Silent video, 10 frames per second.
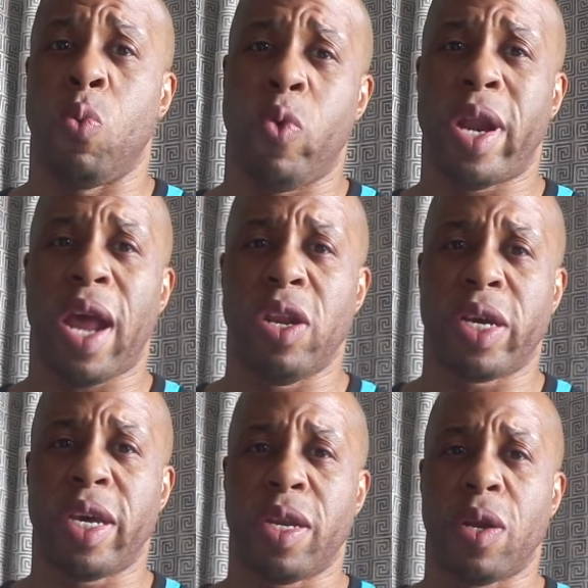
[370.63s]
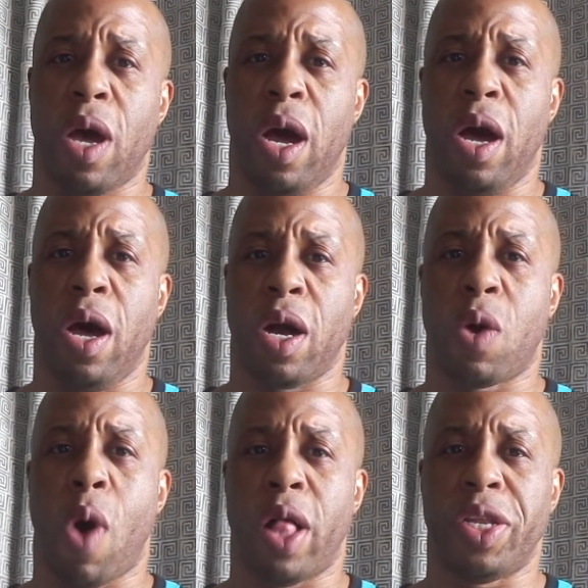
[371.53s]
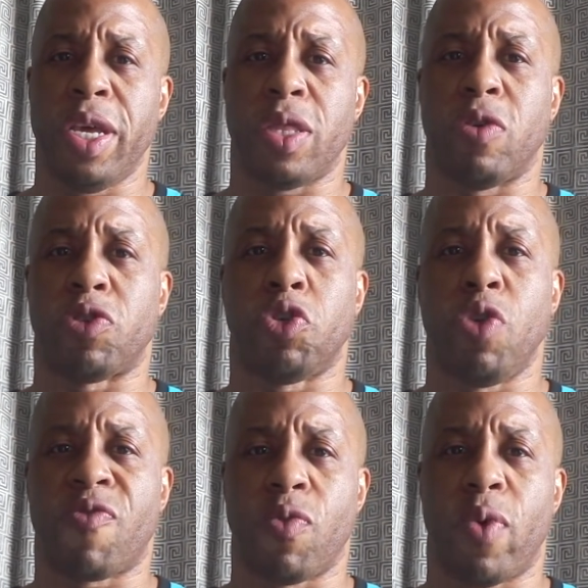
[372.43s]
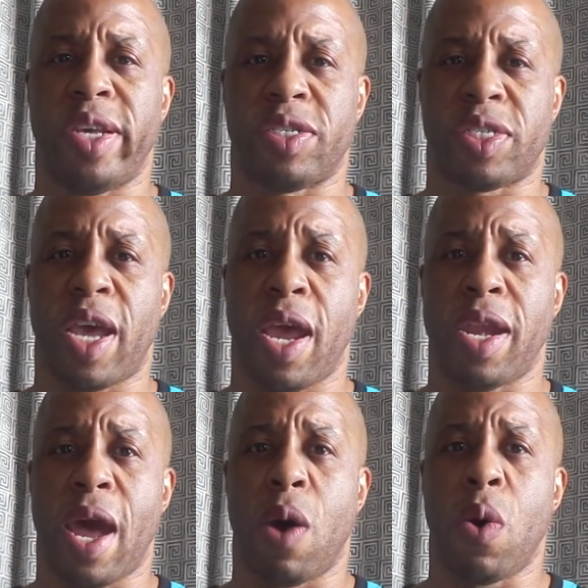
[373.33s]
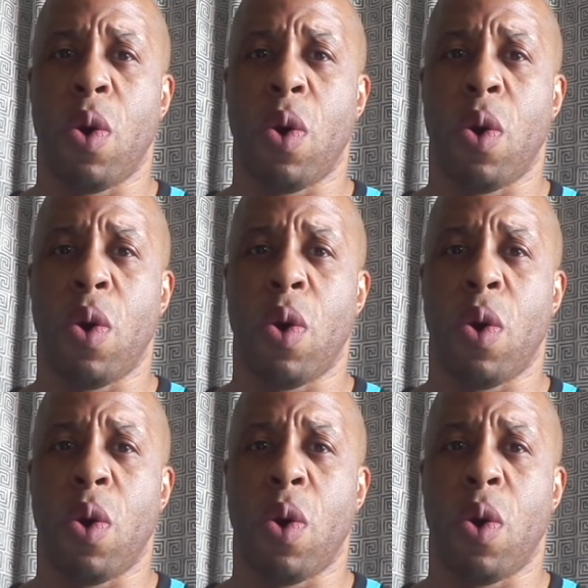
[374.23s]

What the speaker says: When I look at quality, there's two different ways to say it. Now,